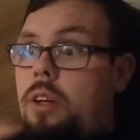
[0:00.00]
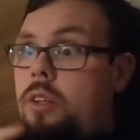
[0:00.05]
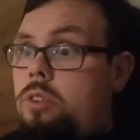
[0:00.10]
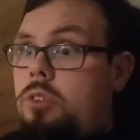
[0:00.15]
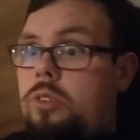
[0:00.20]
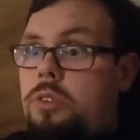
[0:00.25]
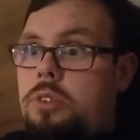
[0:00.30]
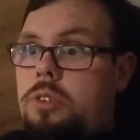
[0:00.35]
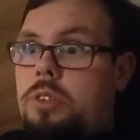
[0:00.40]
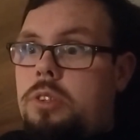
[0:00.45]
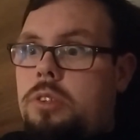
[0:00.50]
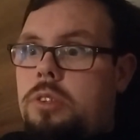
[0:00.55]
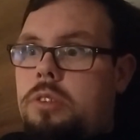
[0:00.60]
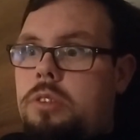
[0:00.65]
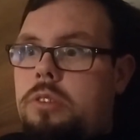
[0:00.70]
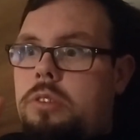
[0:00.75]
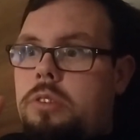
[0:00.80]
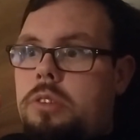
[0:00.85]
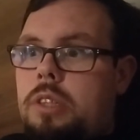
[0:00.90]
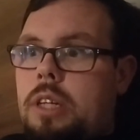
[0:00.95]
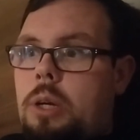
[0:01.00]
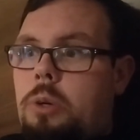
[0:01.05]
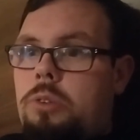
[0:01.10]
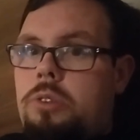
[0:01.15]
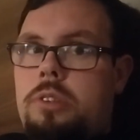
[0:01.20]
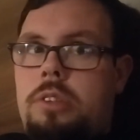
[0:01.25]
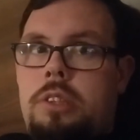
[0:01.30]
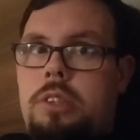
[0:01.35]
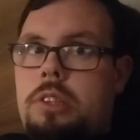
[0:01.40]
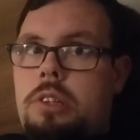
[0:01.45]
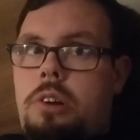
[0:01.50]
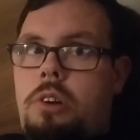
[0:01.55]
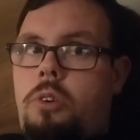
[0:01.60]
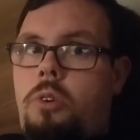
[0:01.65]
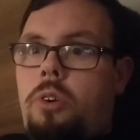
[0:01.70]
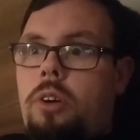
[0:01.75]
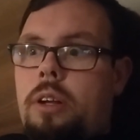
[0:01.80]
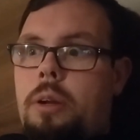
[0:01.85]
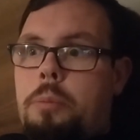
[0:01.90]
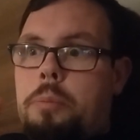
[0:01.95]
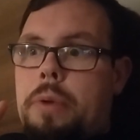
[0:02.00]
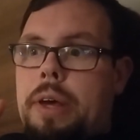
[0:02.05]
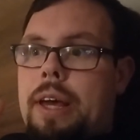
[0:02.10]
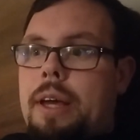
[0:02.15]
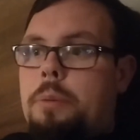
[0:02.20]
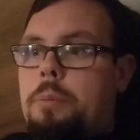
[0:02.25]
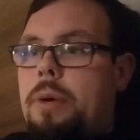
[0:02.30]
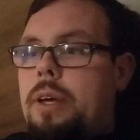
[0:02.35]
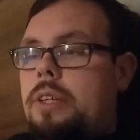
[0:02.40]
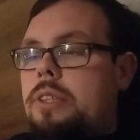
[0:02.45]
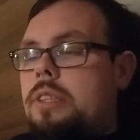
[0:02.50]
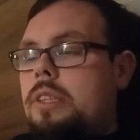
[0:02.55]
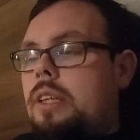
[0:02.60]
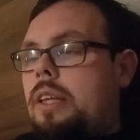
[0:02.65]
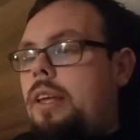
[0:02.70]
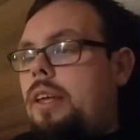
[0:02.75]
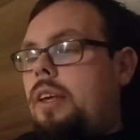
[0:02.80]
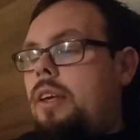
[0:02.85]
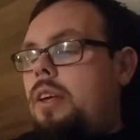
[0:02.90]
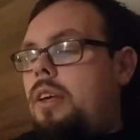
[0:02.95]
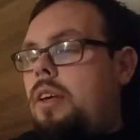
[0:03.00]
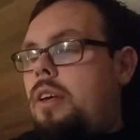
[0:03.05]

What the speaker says: not just out to Still Oregon and back, basically.